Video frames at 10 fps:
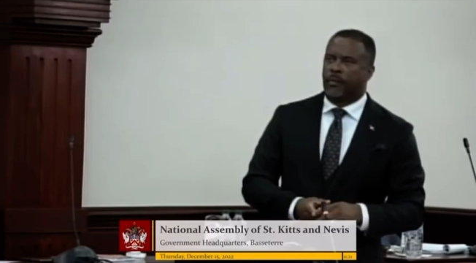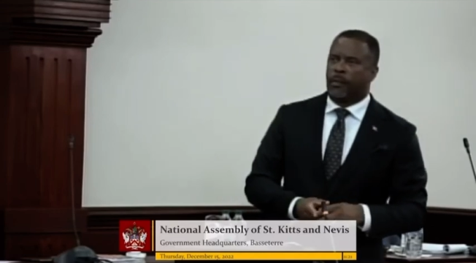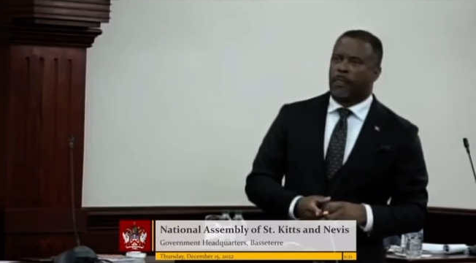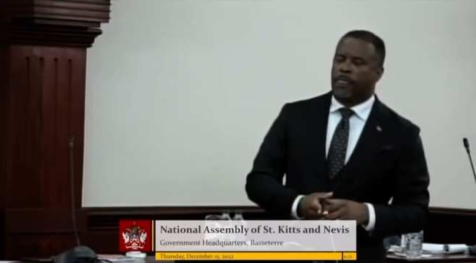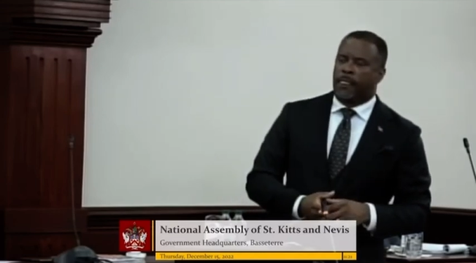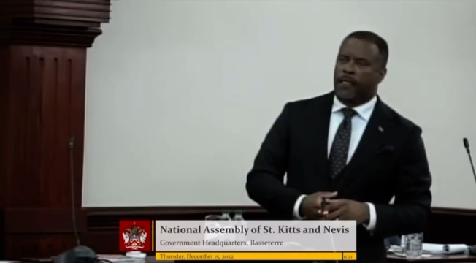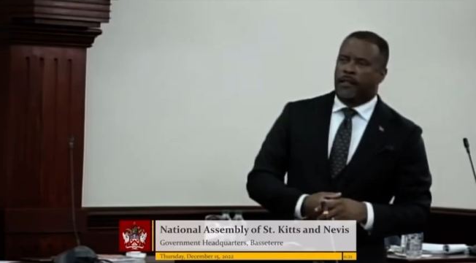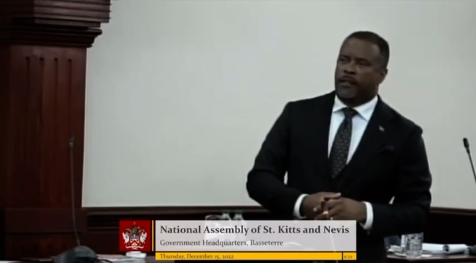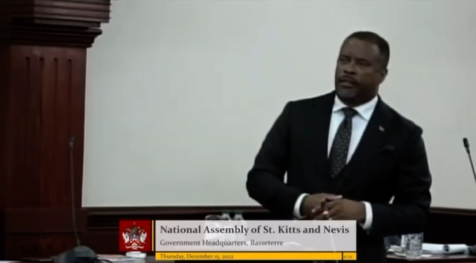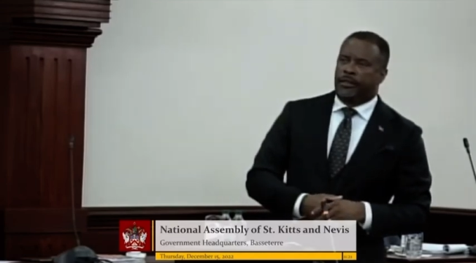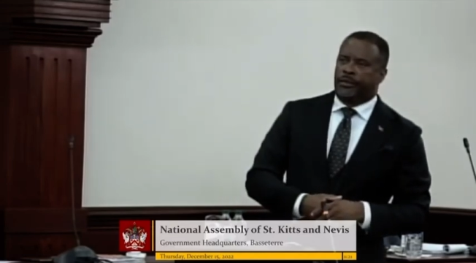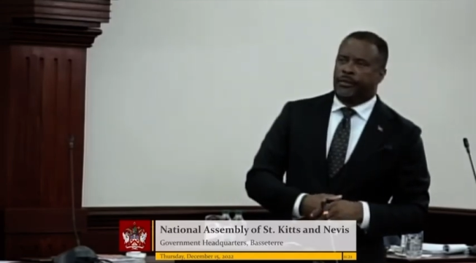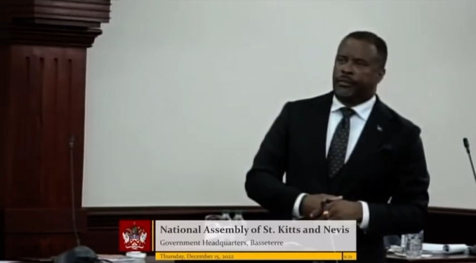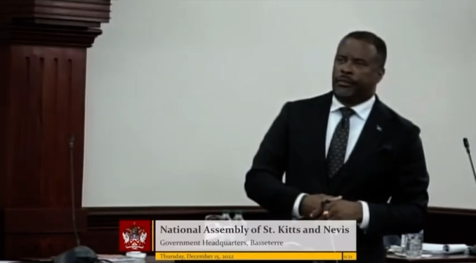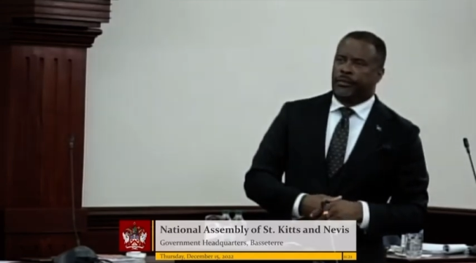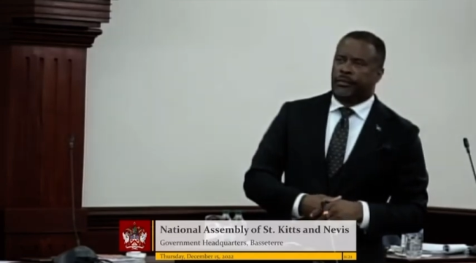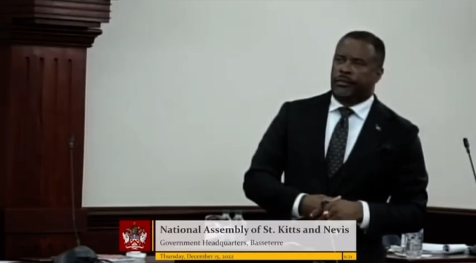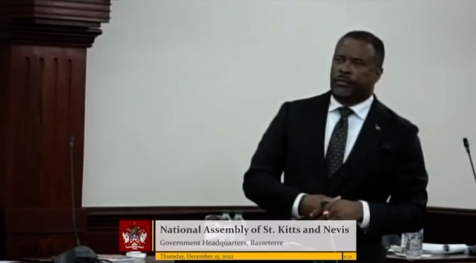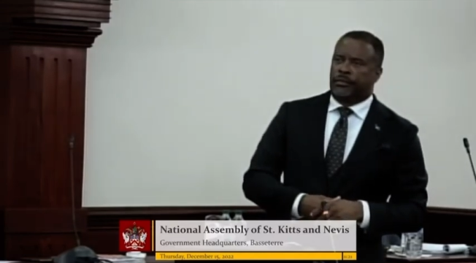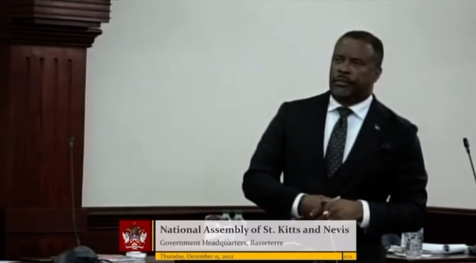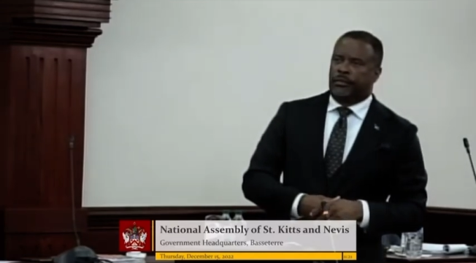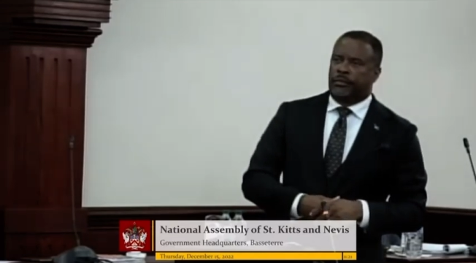(no one is talking)